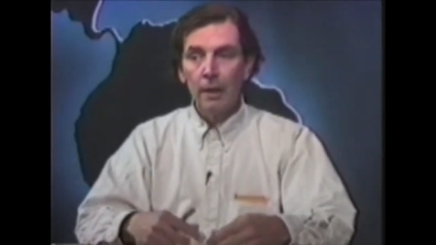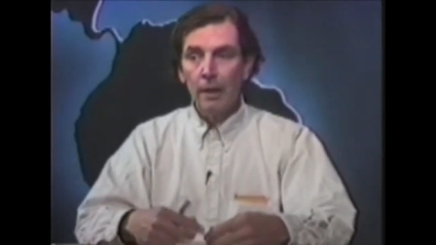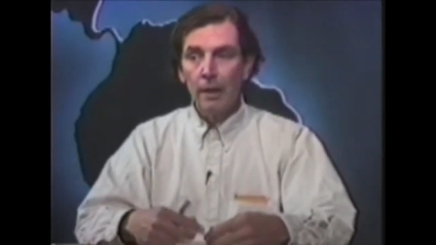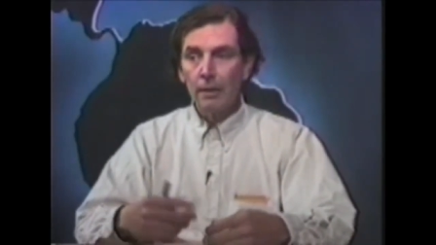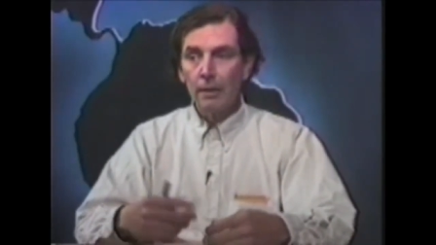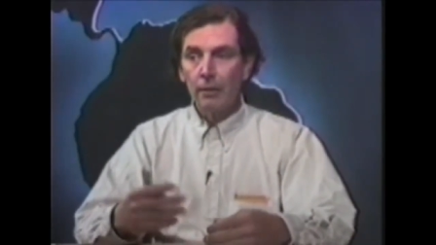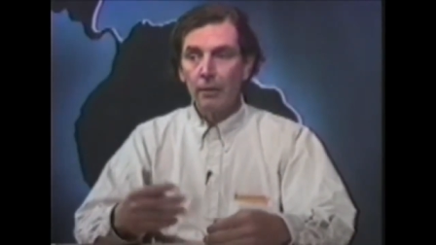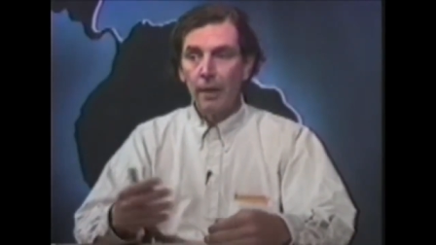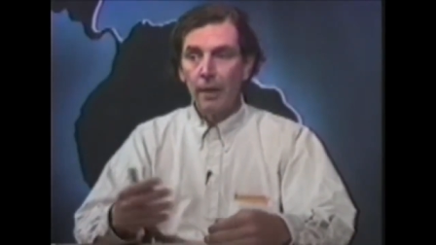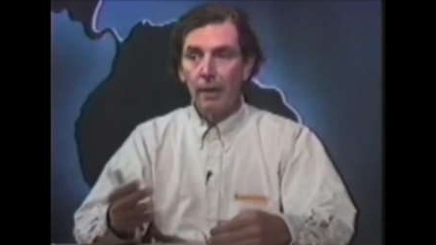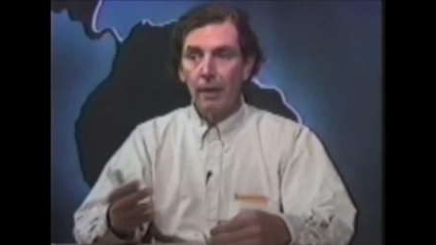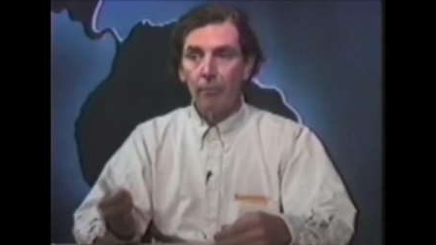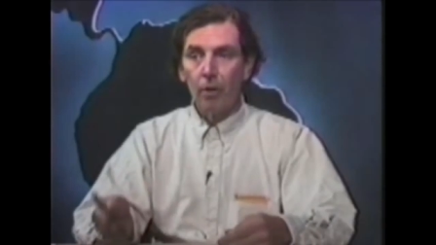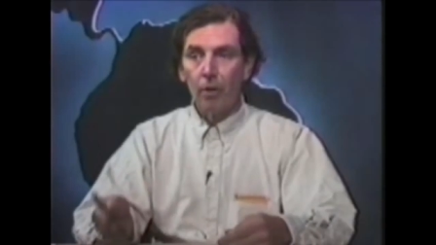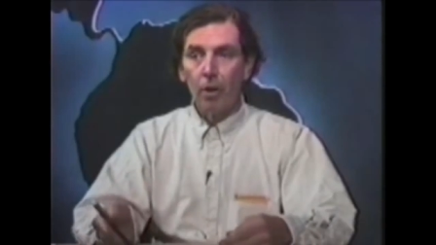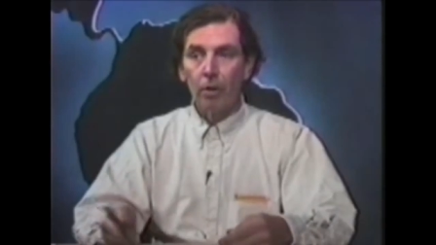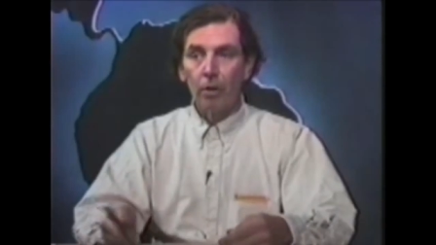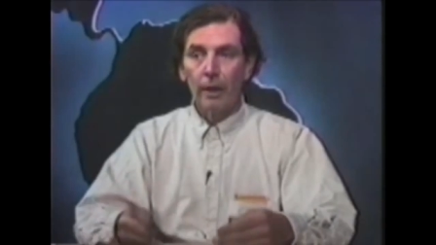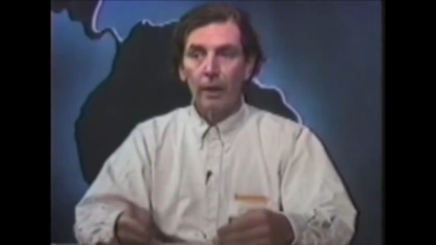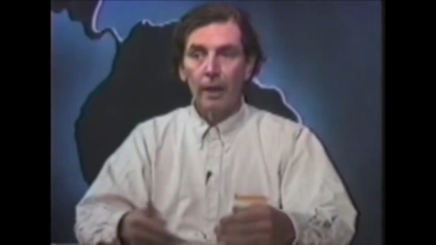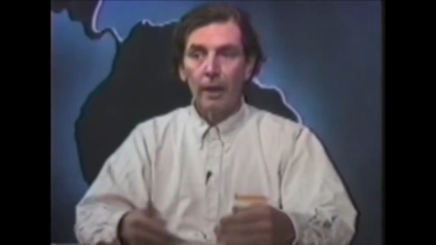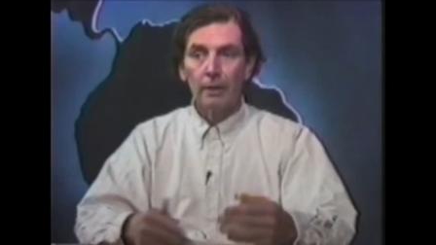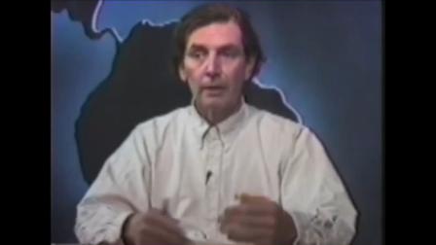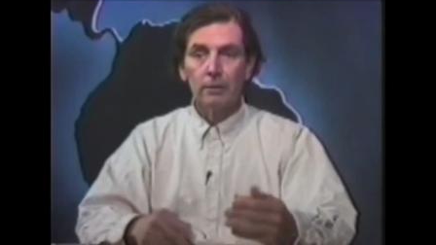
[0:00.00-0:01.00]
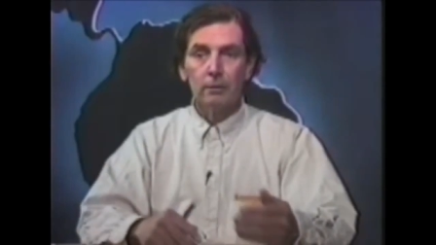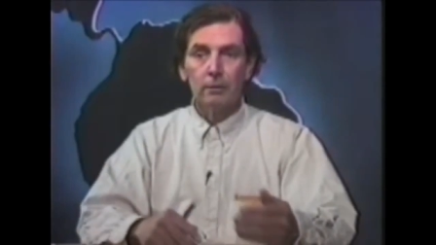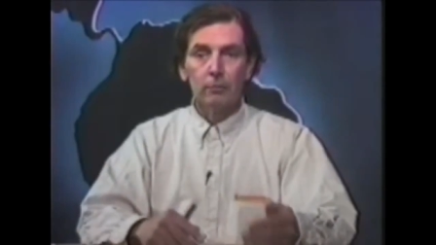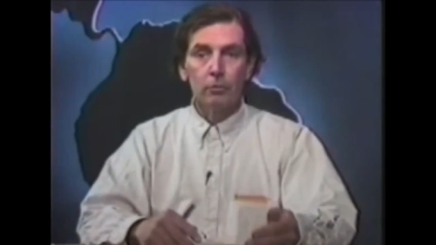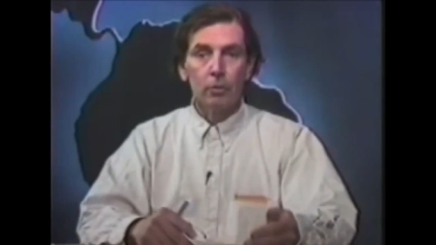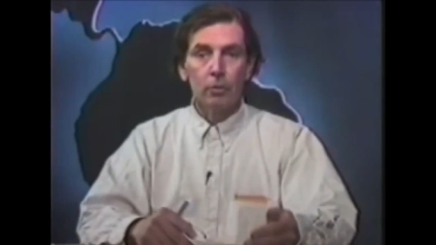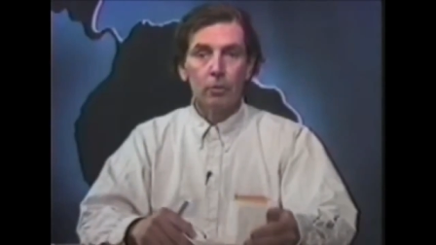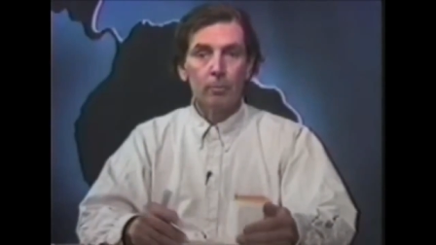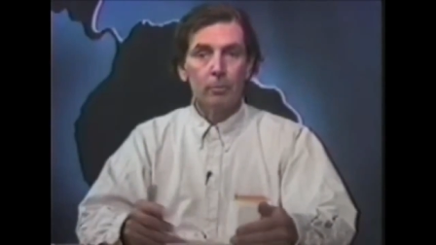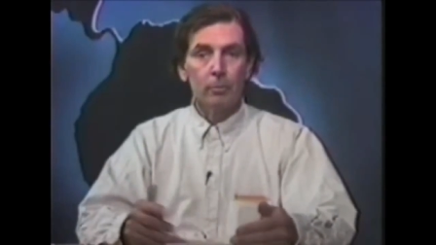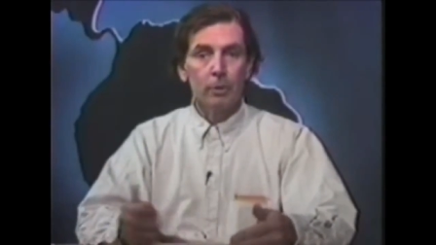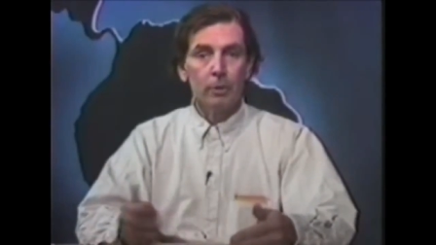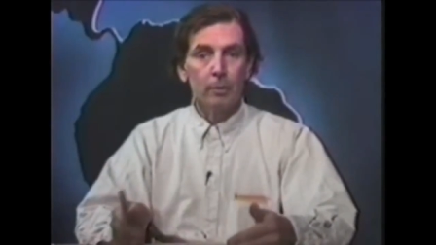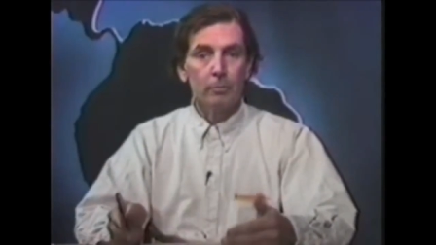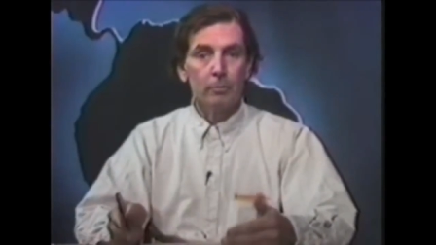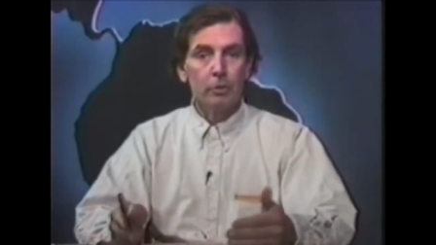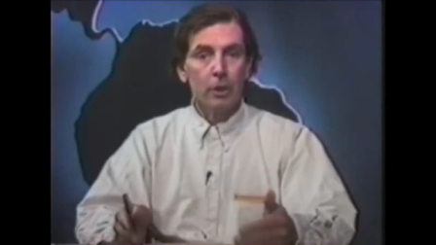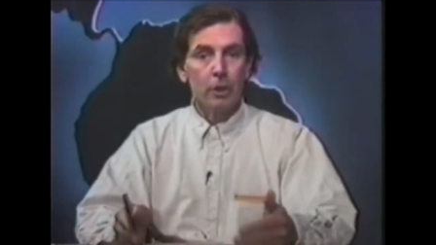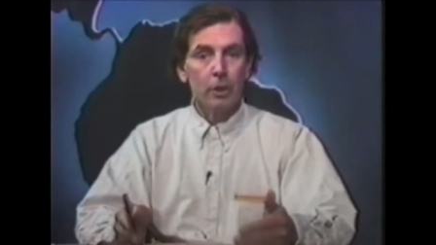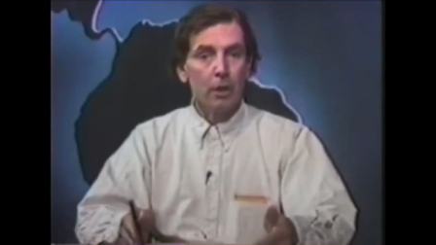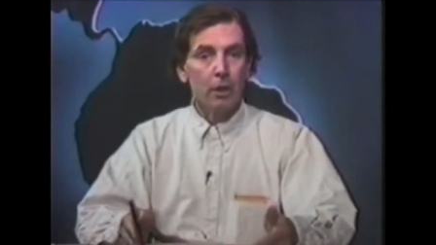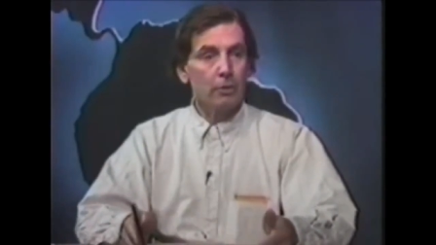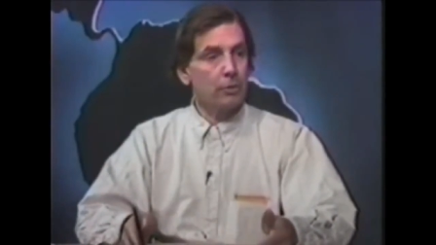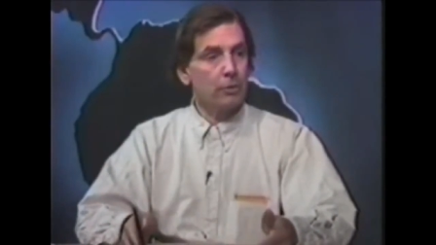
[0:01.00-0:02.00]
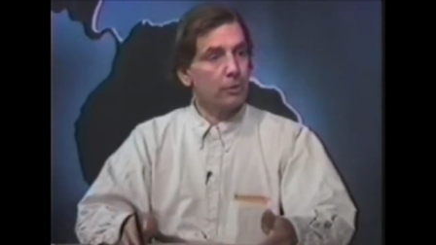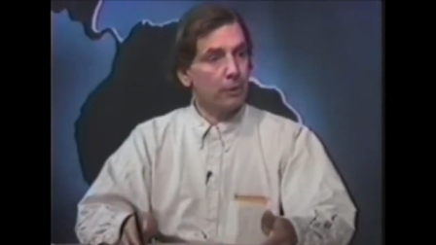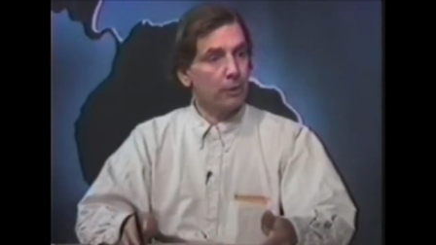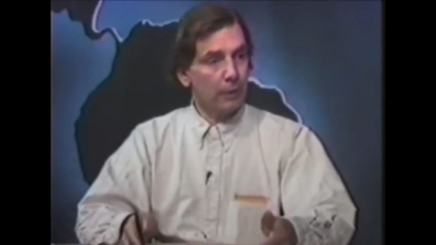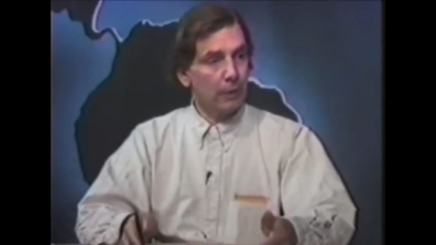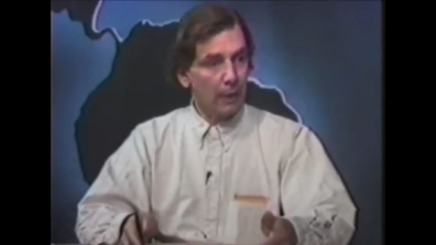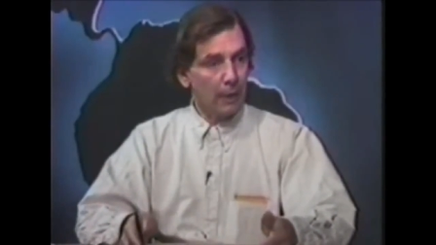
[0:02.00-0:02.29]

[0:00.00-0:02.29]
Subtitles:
he could have all kinds of trumped up charges